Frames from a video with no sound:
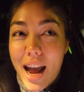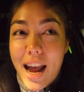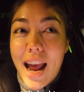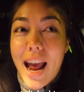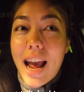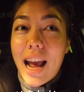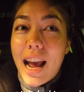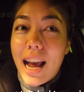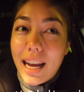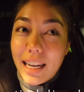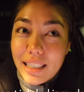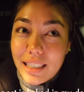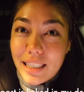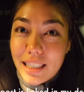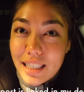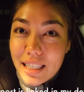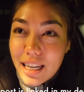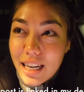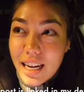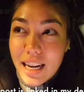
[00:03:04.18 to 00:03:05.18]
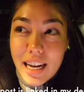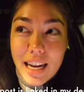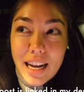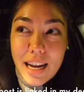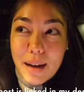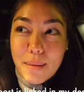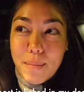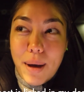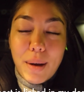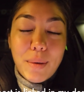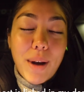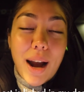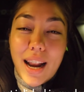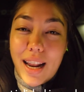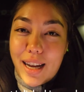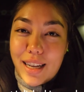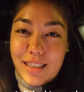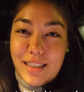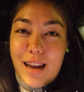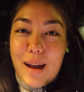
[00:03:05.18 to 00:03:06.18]
I aced my
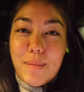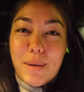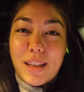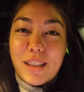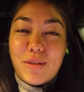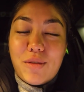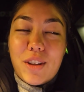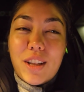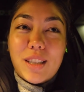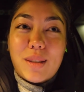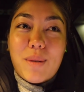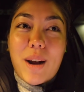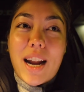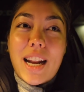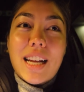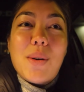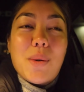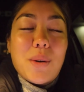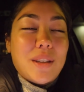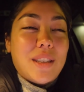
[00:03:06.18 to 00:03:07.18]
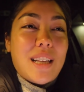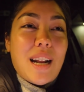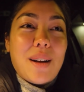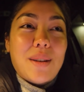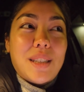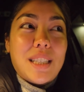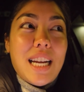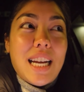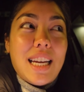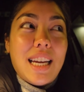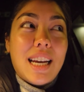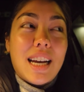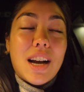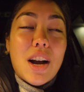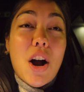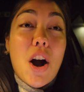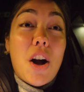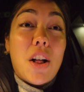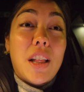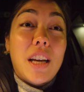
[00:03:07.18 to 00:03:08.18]
writing assignments for this writing course that I was taking in
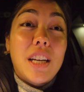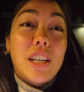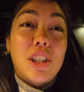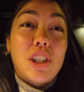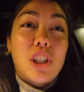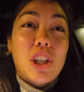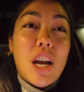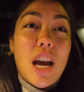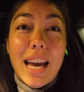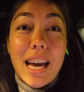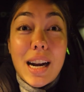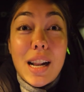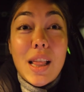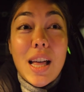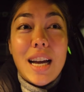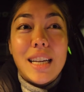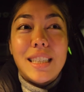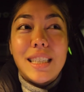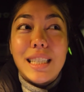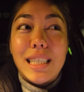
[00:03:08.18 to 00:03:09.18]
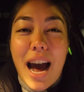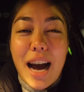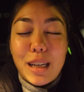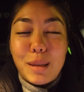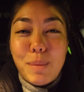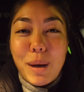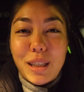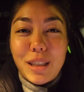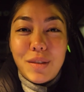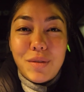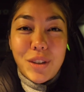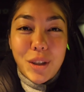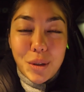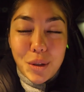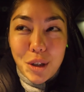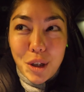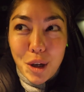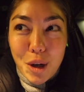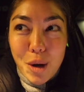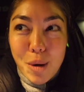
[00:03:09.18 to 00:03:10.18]
college, analyzing aspects of
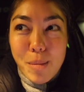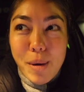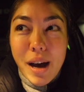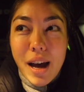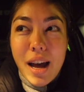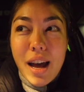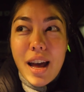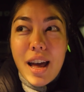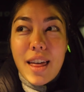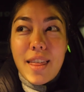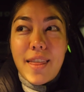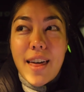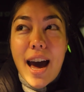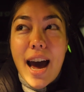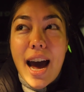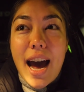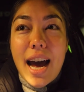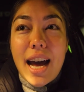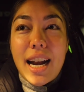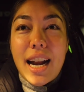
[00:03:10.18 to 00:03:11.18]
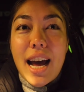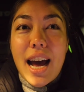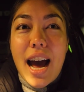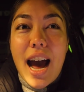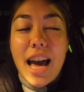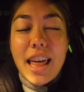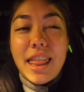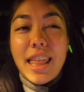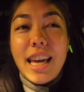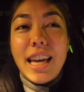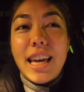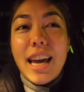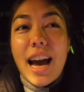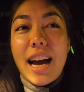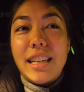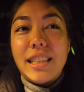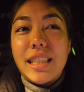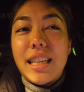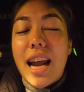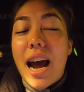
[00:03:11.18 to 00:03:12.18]
YouTube that I think
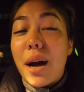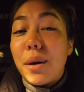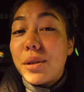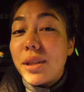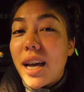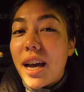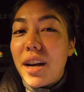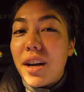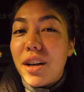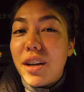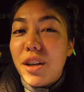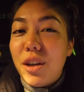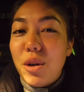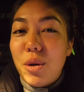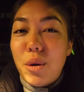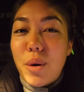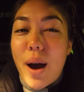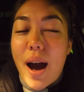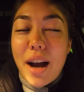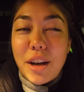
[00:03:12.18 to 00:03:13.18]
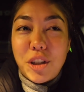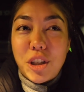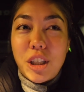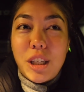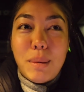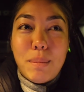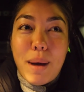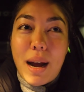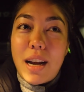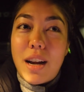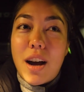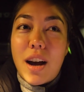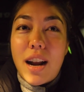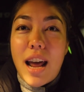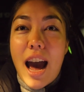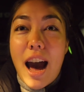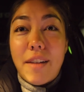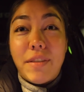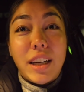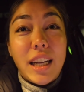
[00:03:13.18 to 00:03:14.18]
as an outsider you actually might not
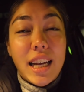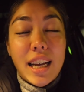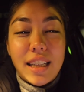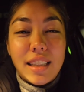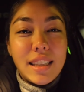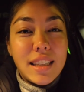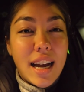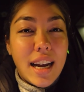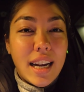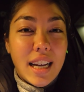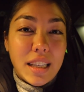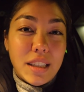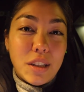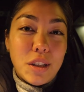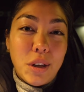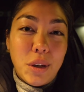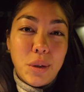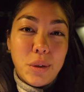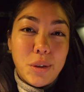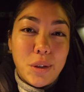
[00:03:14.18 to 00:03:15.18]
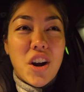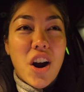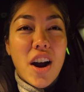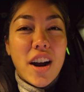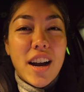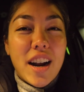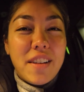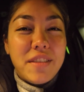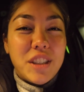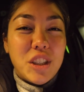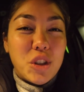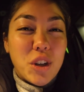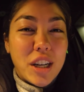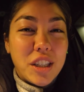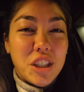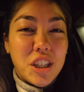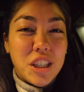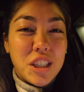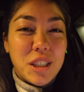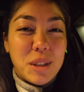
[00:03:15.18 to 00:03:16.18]
have any insight into. There are kind of
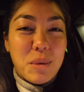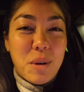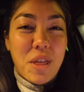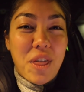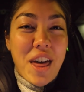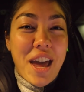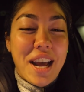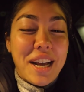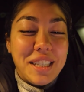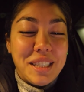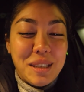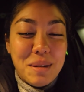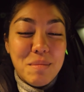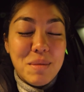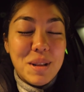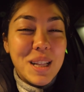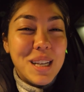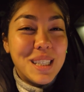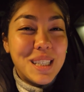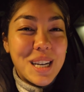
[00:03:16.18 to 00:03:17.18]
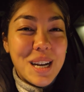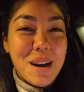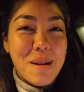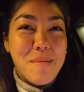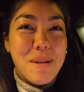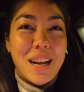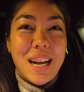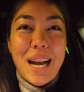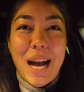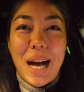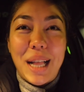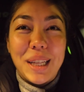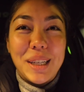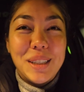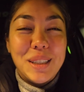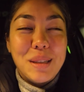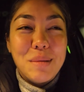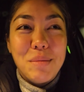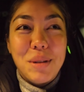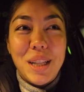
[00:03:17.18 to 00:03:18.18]
stretches with like symbolism and
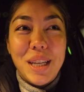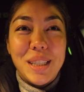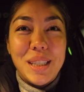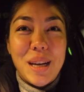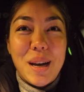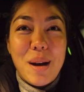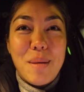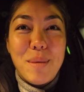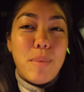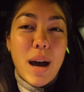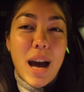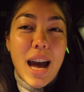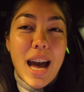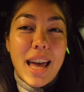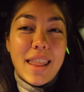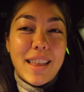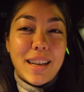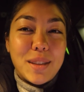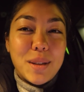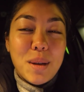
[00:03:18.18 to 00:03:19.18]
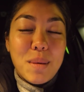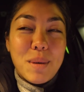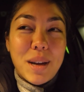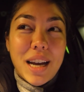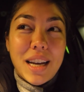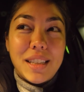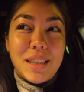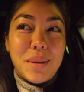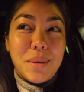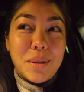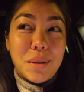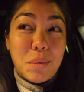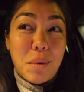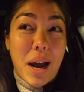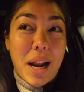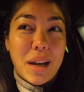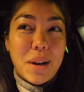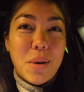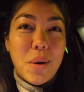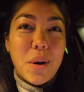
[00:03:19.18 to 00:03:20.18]
color symbolism, but that's only because it was a
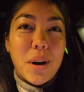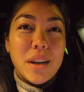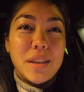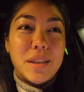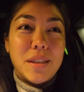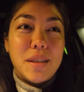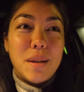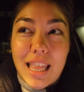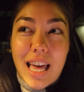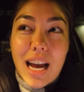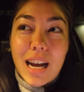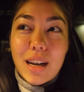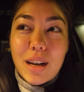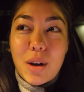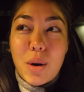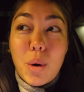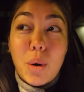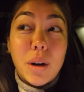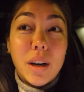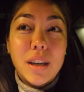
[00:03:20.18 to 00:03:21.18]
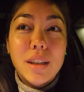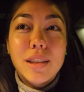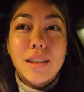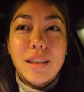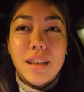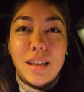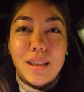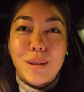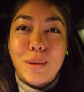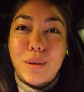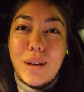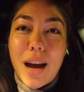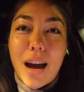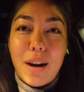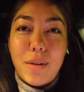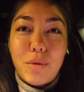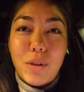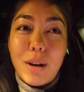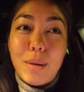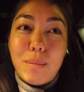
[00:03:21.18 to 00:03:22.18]
writing course, and that course is
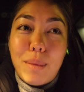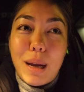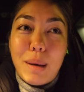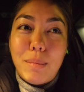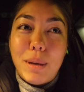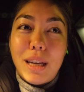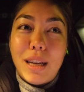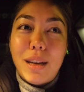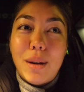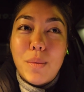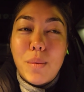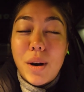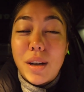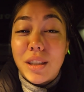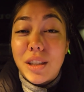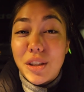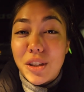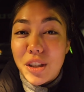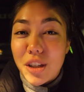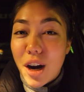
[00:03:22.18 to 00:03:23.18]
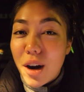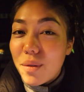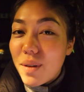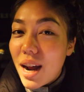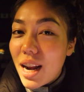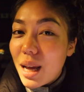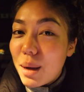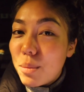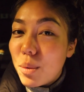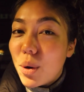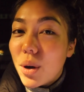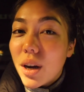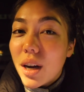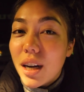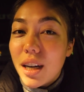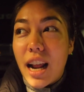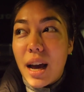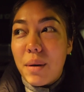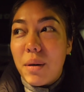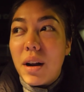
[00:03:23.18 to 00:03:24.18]
kind of what made me want to start writing more,
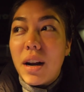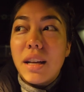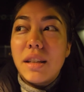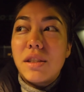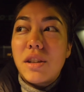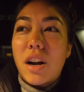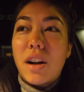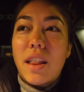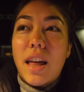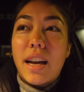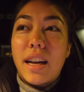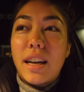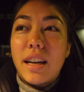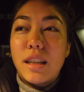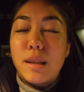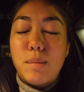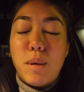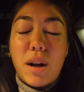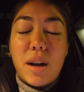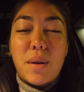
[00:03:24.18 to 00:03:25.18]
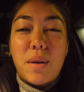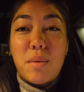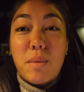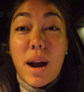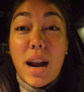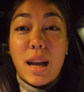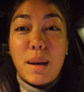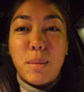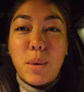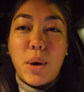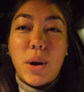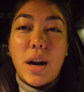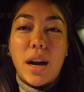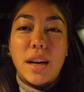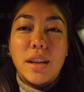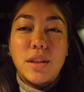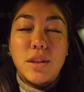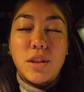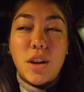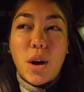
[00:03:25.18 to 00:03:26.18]
and I want to start like exploring with writing
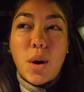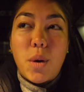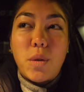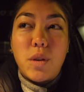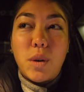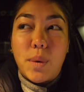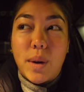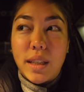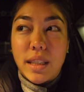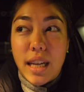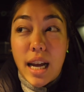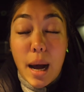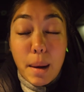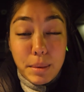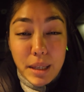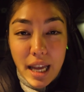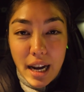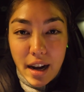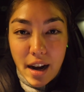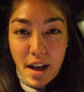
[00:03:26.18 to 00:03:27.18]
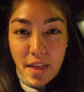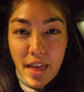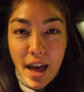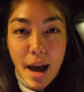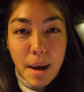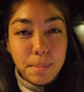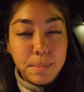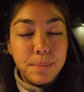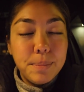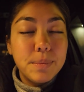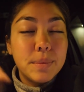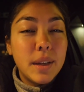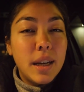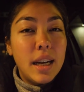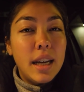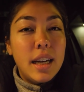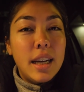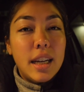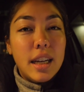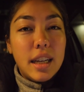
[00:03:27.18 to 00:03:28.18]
more. So if you want to stay updated on that,
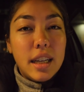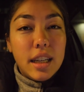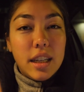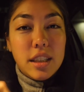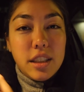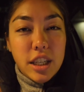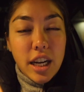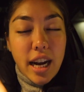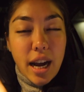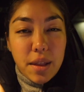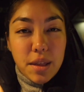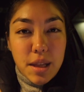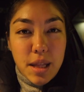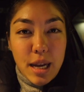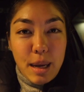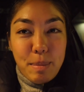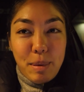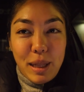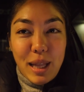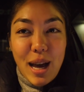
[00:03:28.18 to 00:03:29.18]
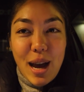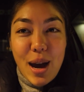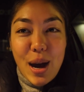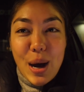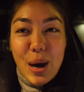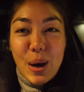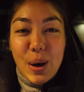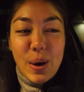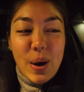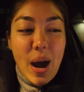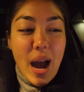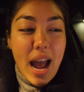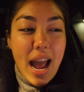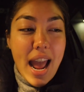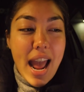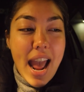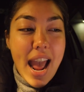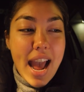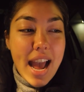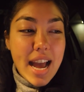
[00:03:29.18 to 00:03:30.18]
check out the link below,
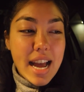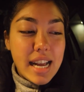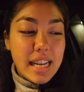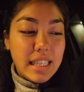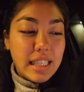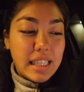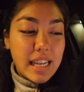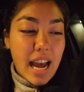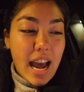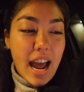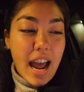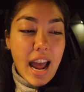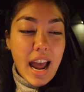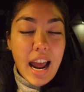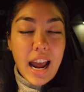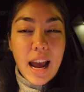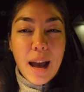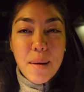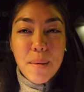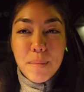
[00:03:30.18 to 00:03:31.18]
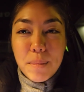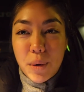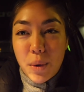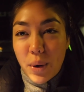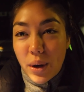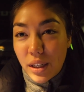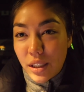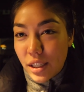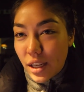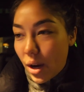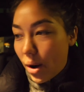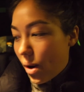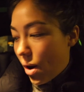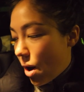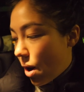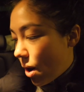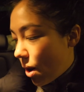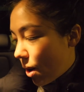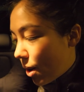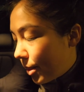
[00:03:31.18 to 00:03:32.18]
and I am going to go
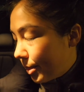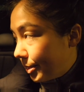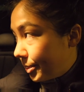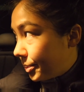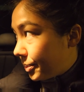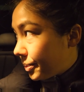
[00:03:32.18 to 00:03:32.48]
home.